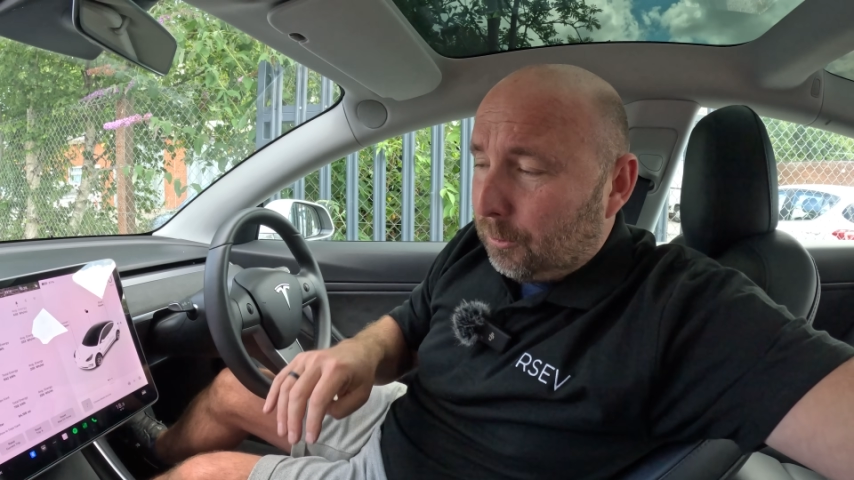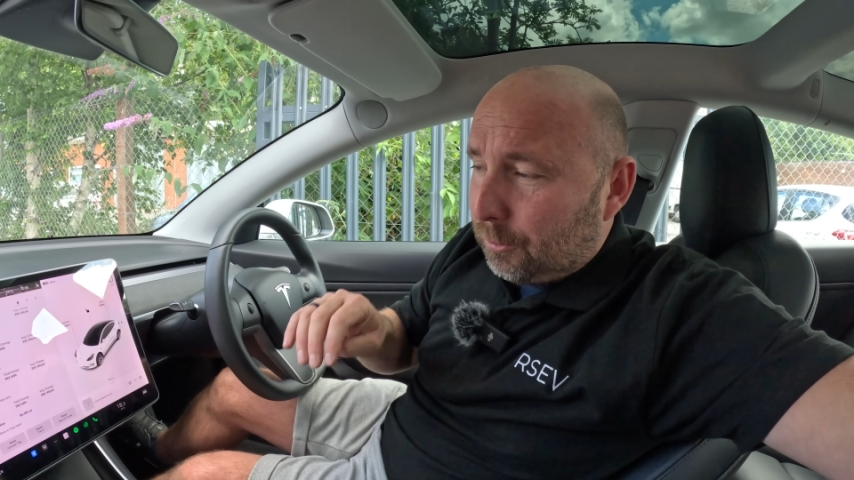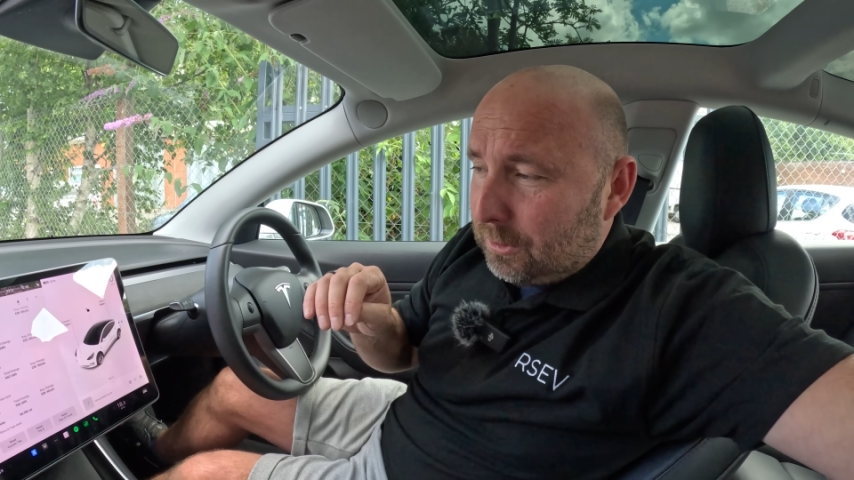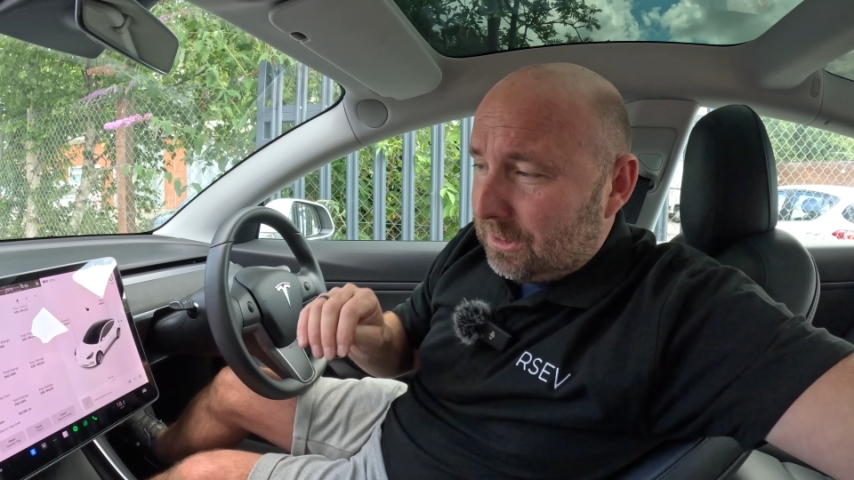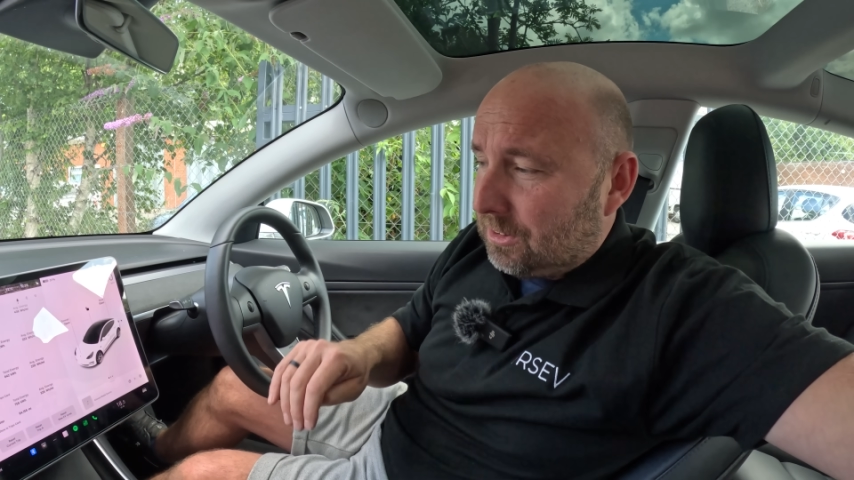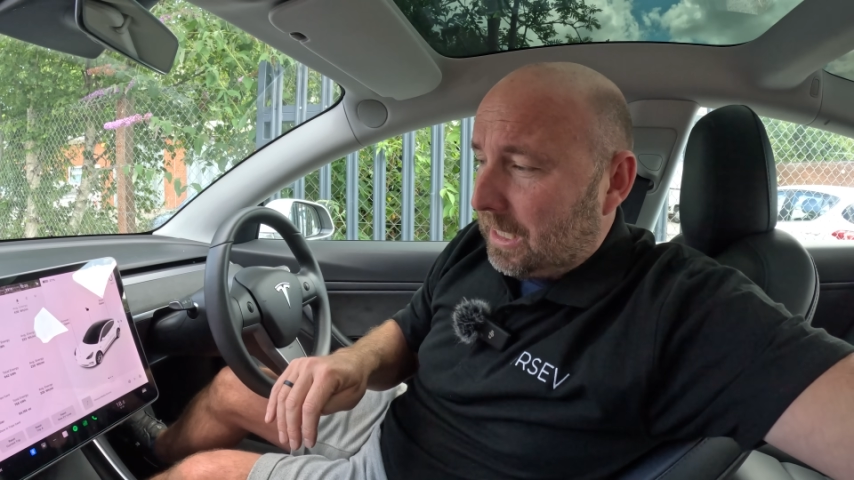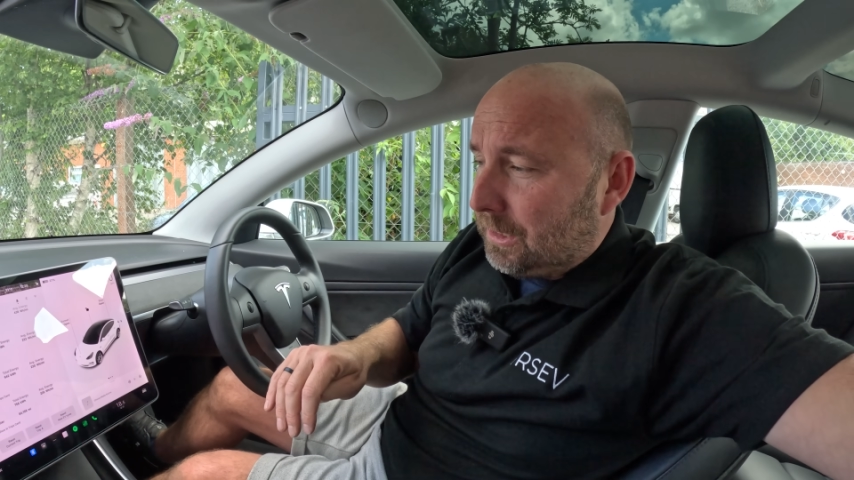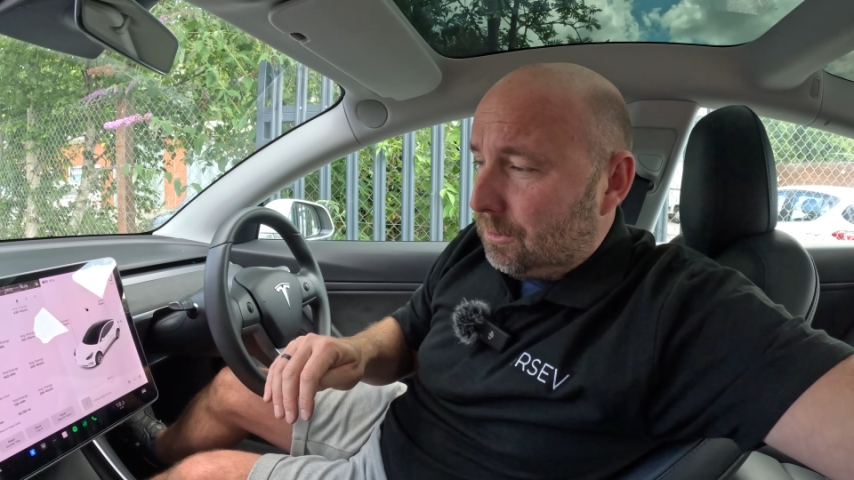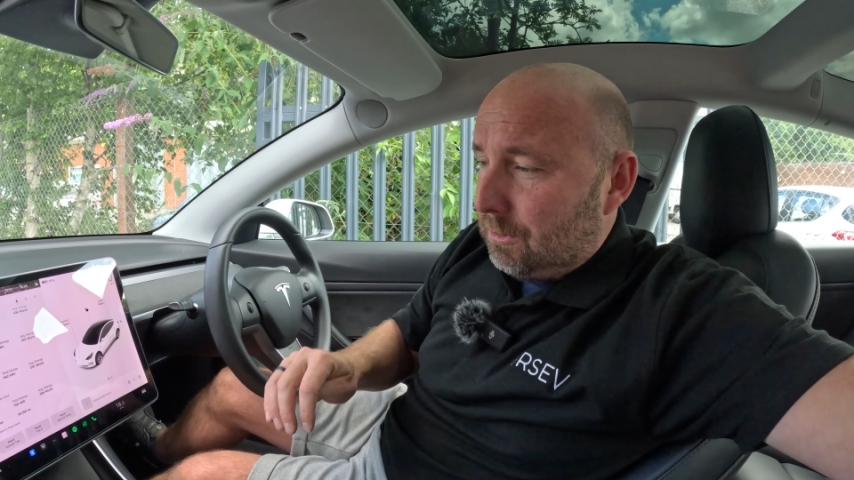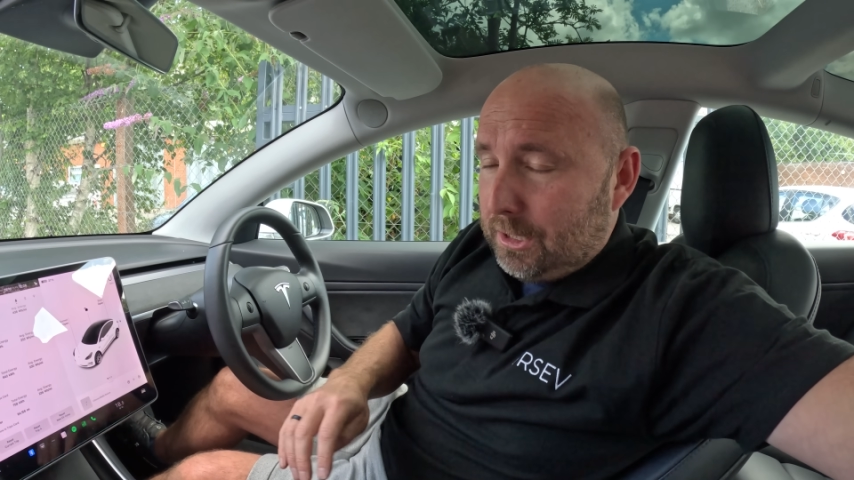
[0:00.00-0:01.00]
3
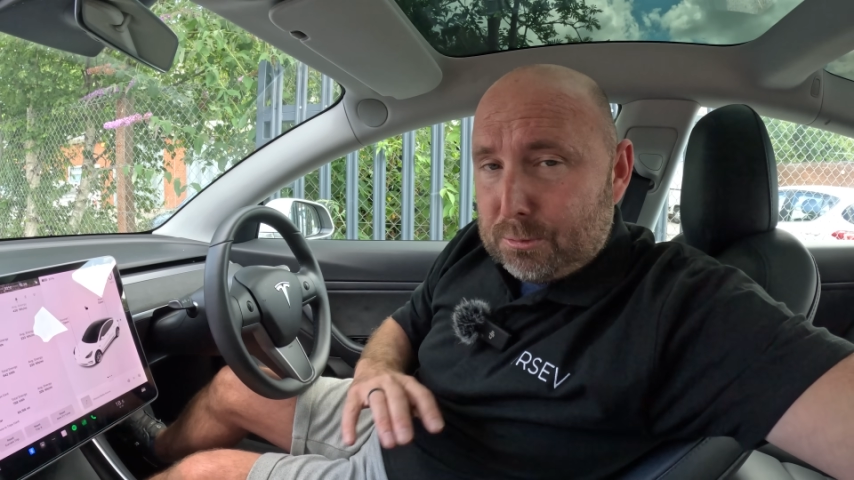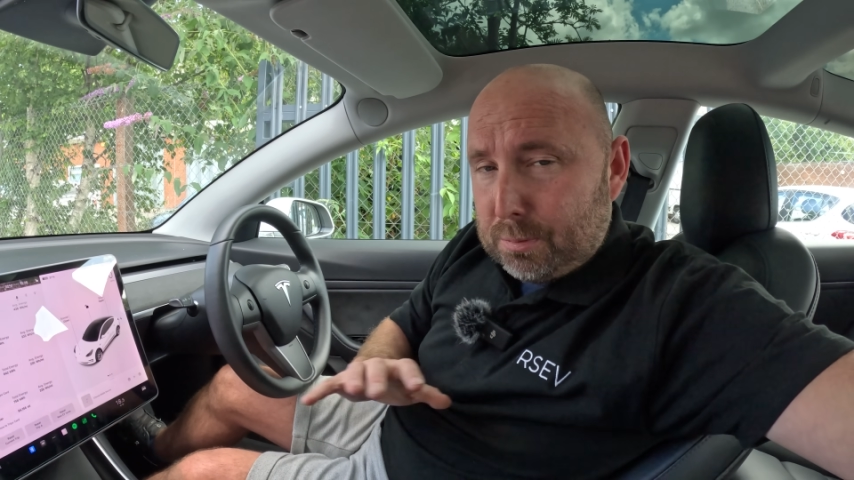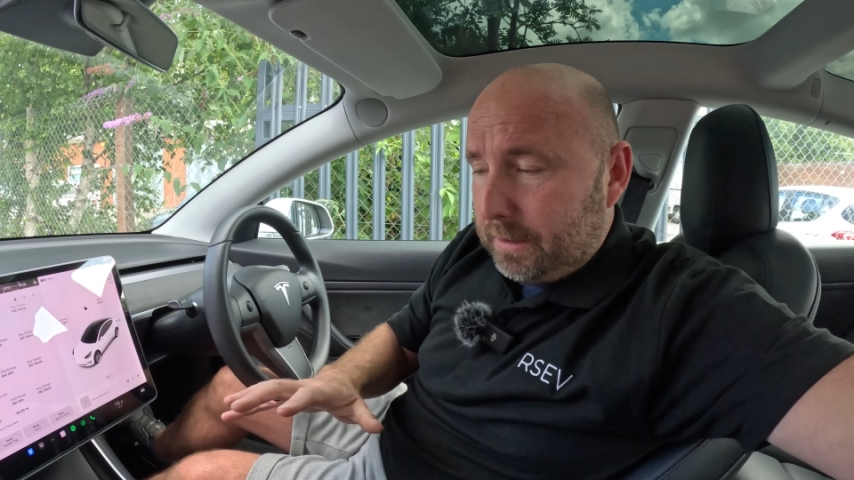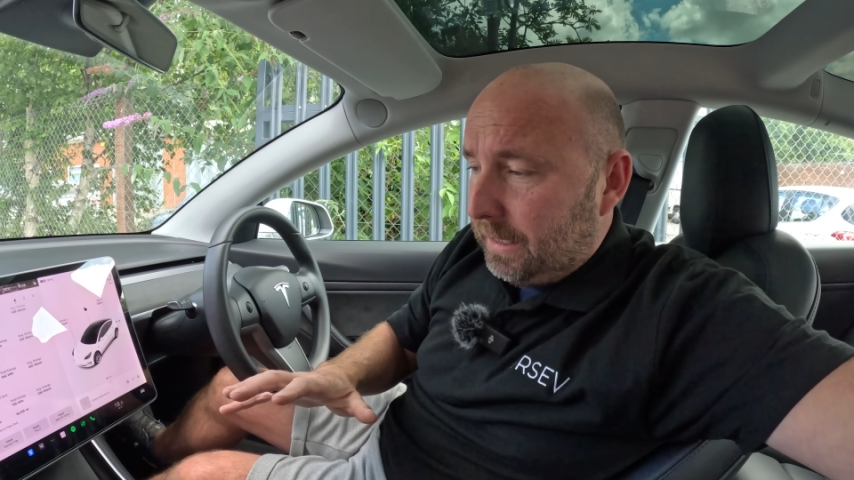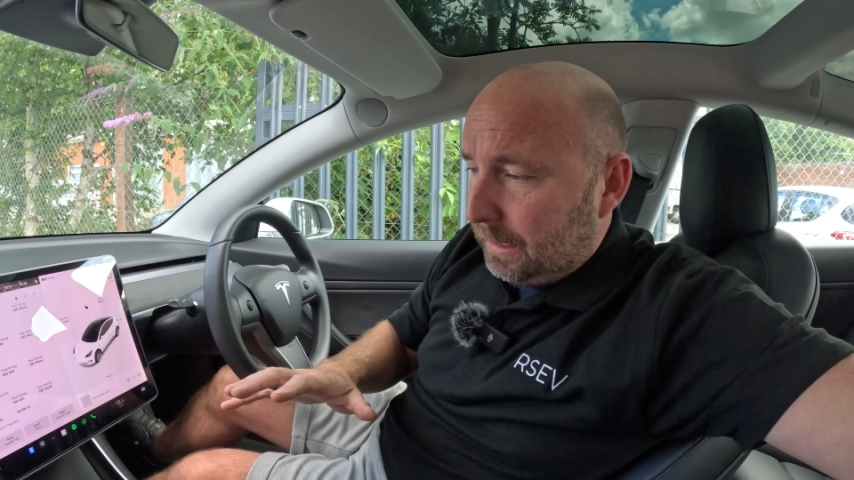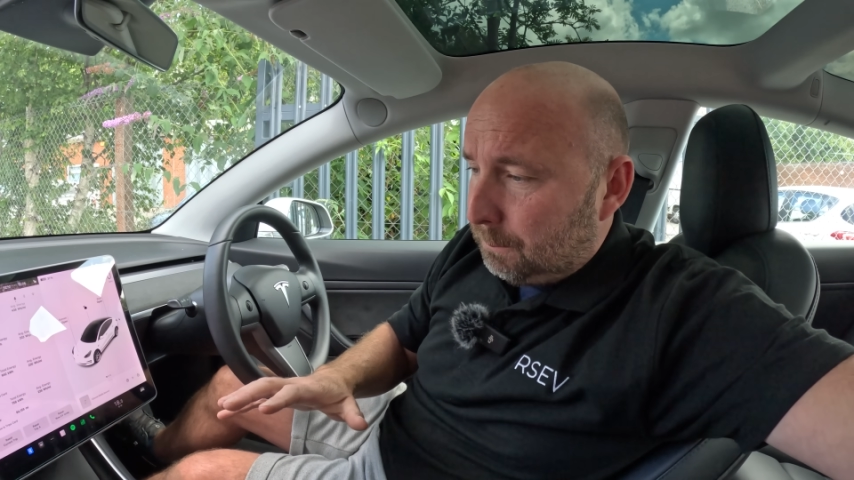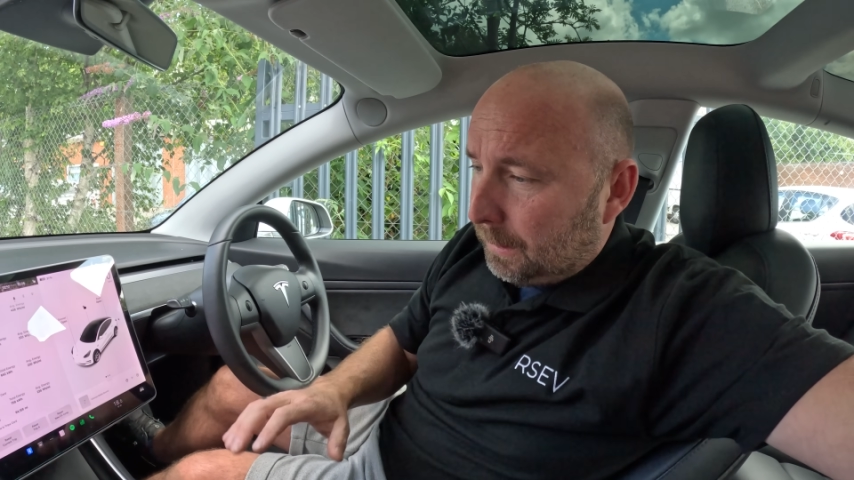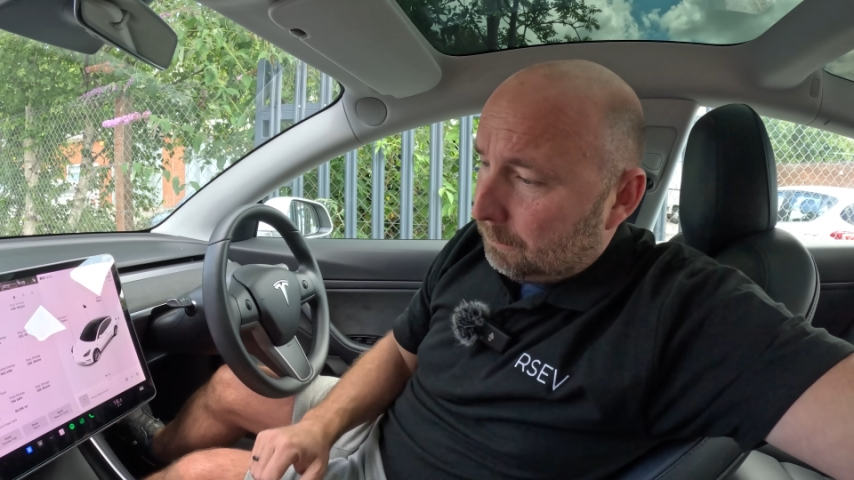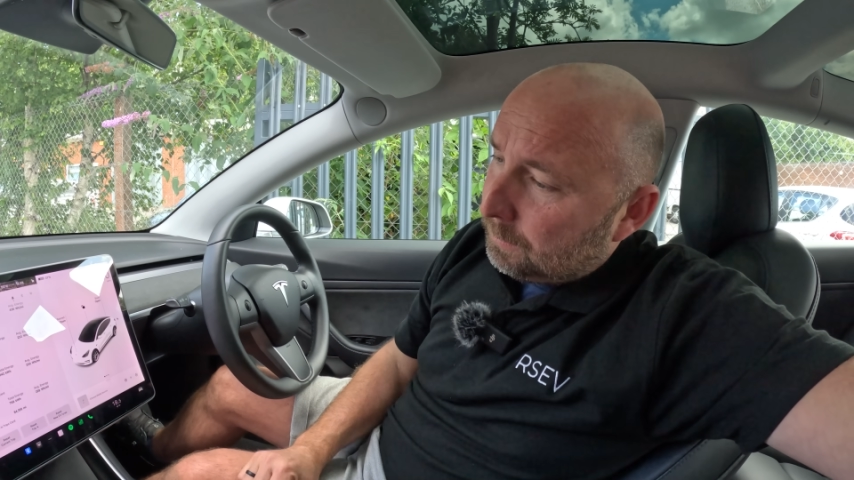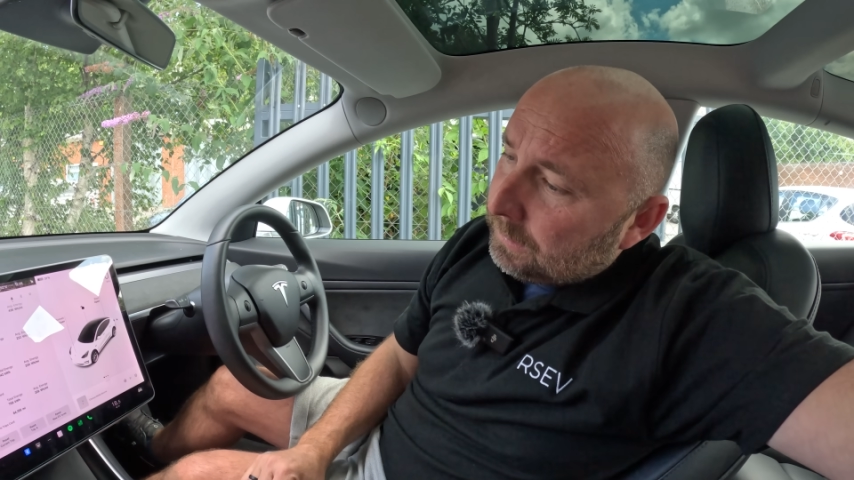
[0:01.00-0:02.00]
standard range pre-heat
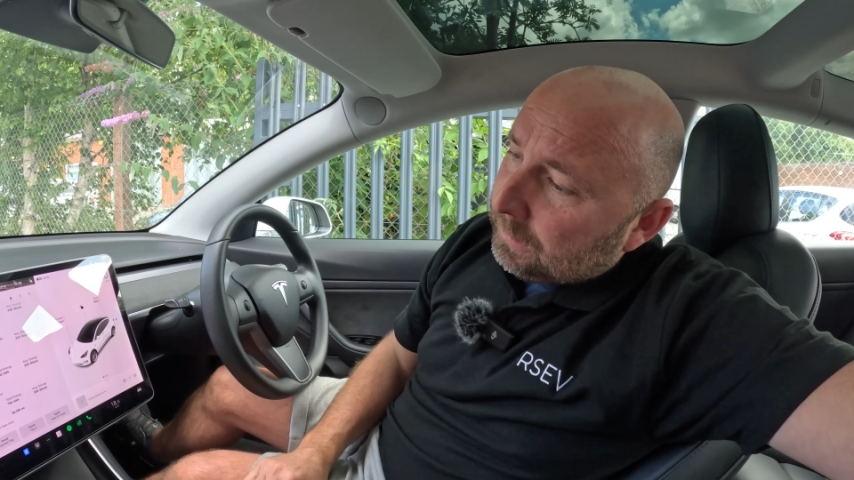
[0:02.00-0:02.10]
pump,